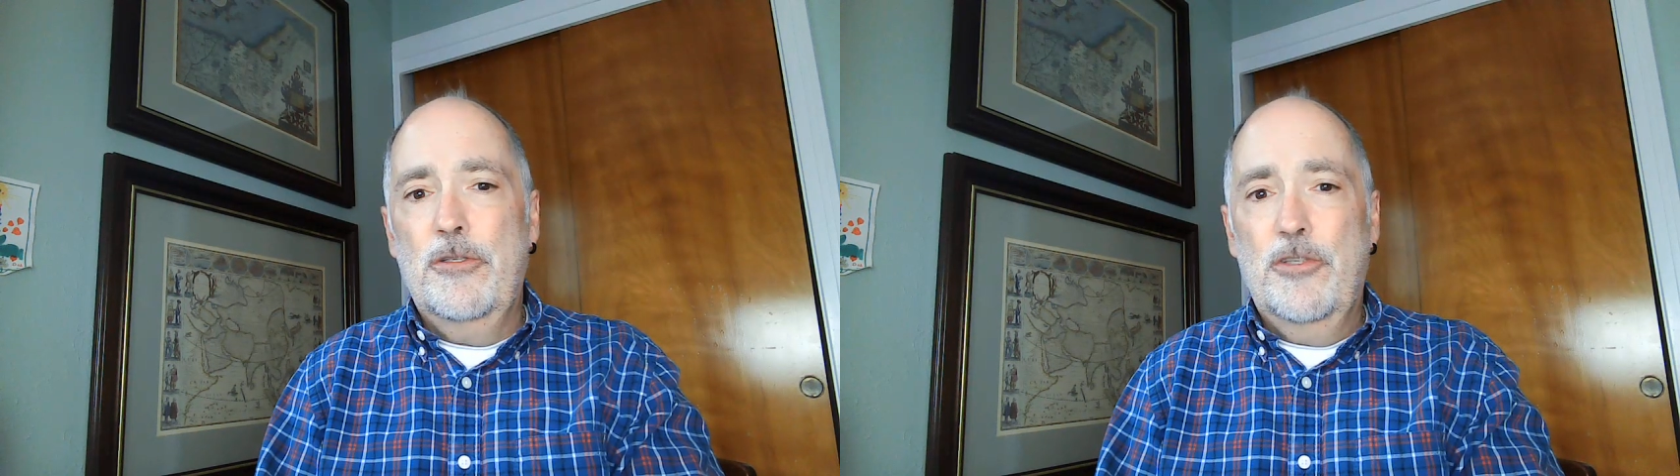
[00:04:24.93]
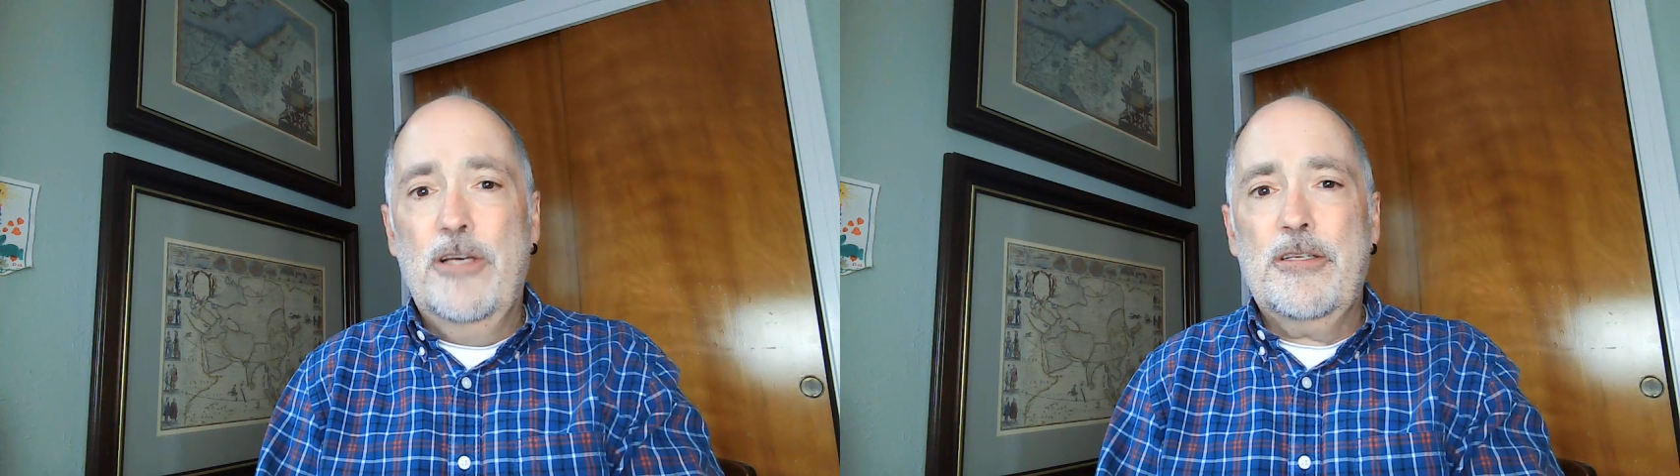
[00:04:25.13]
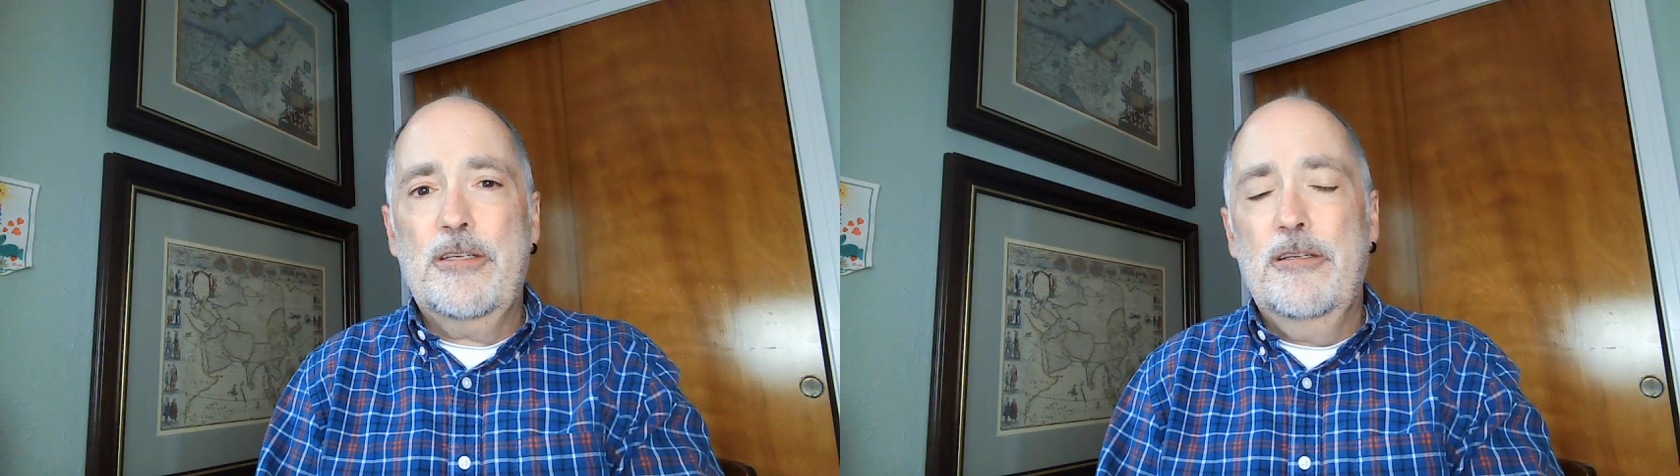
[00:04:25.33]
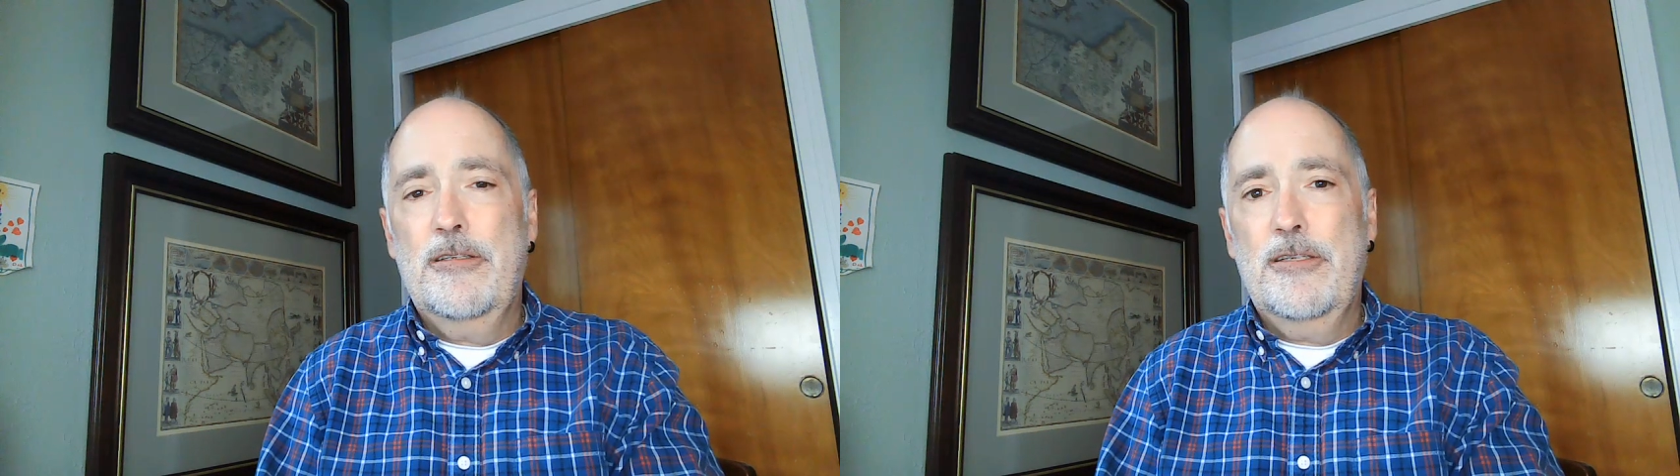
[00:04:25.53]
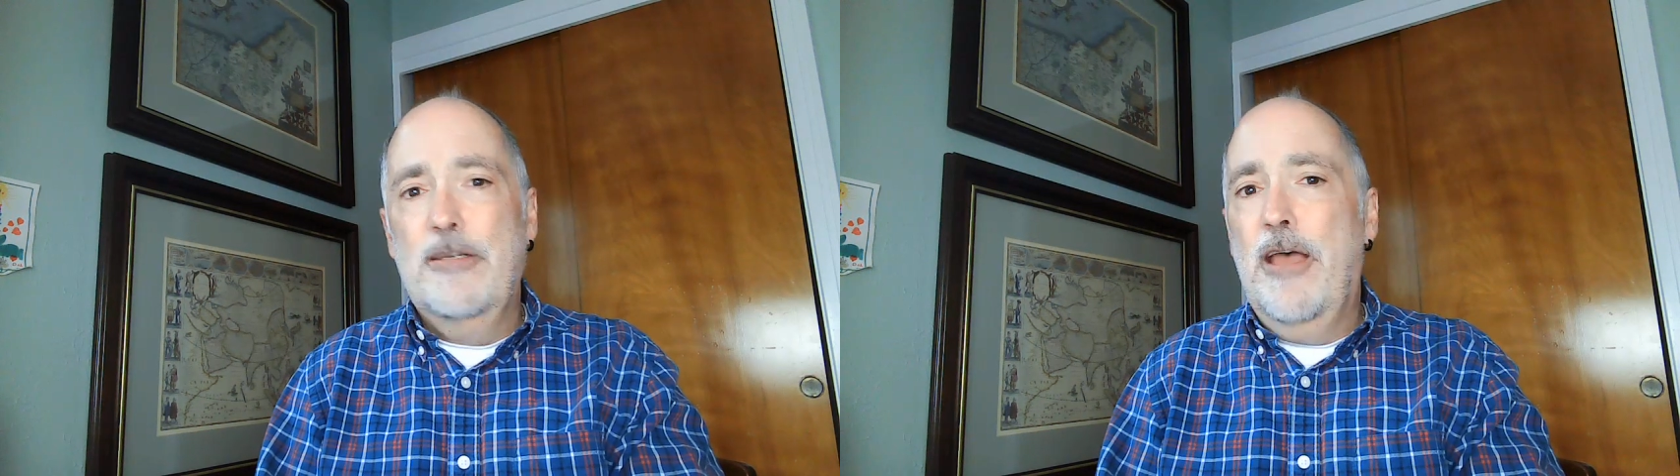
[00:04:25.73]
just
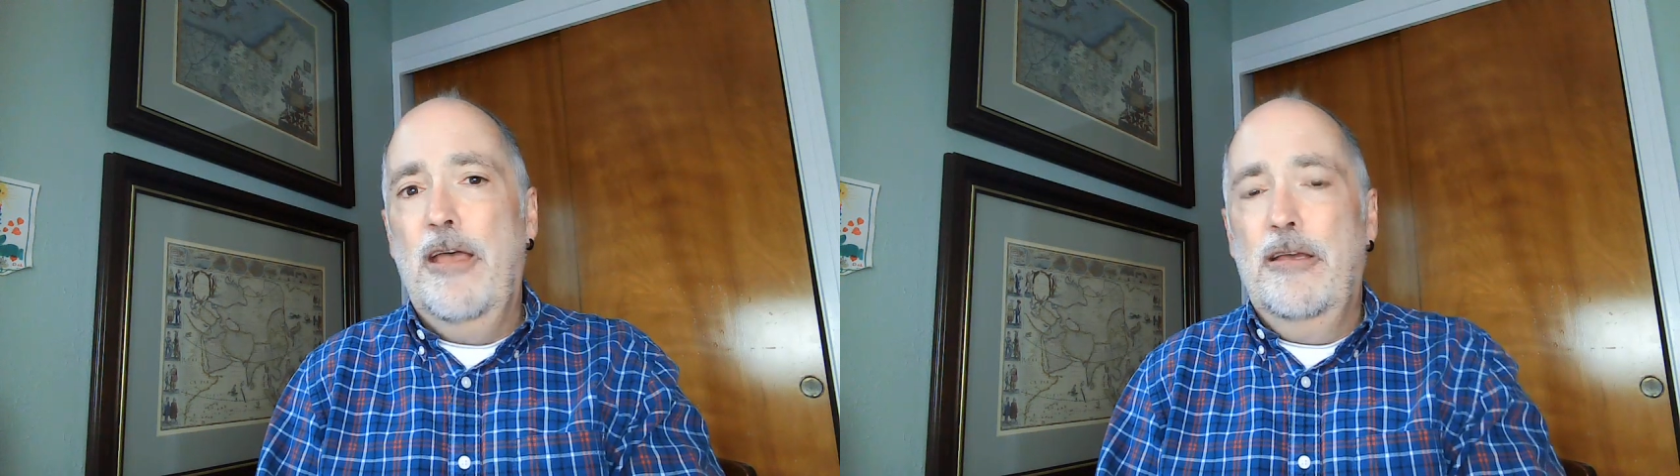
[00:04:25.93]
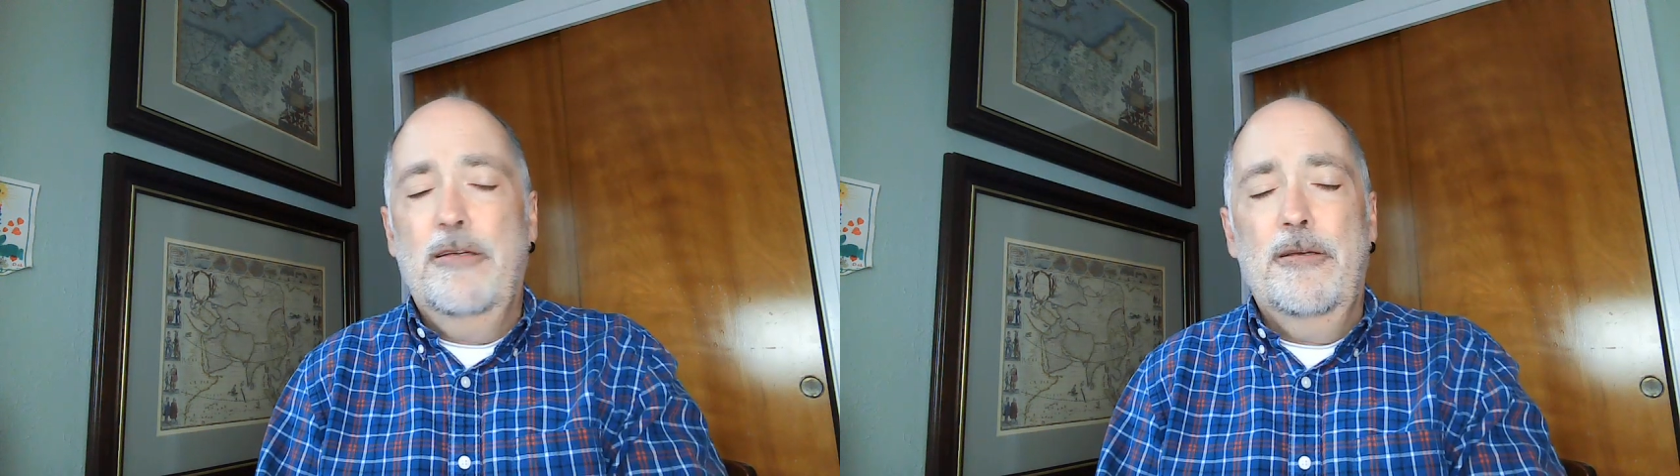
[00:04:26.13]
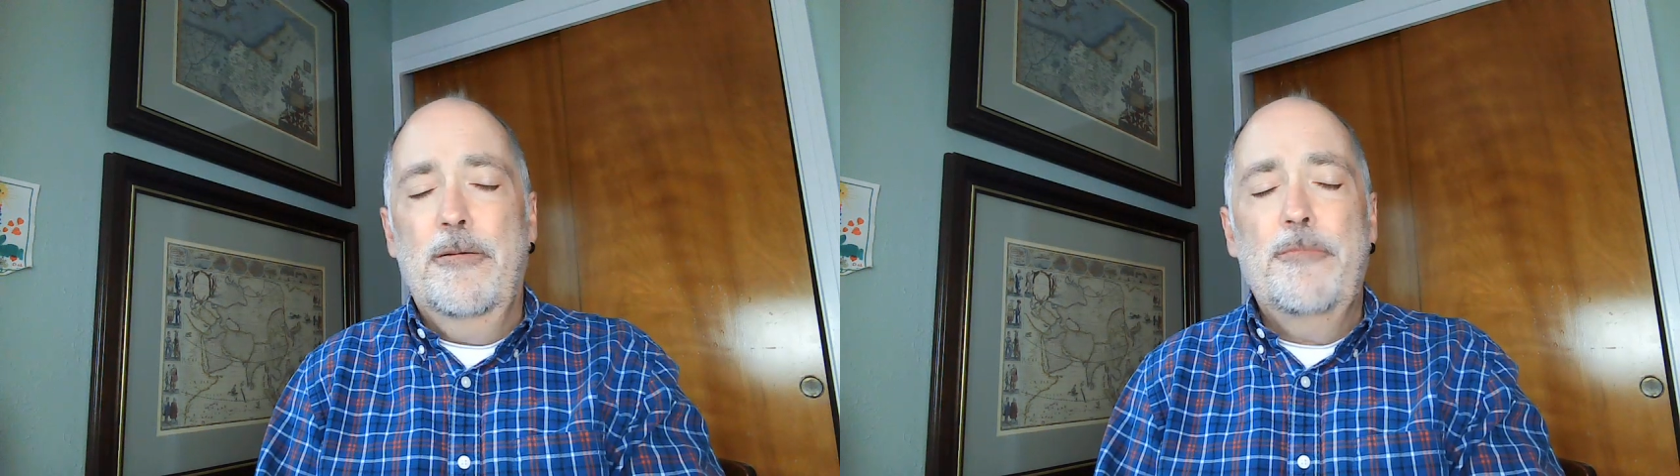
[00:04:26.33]
today.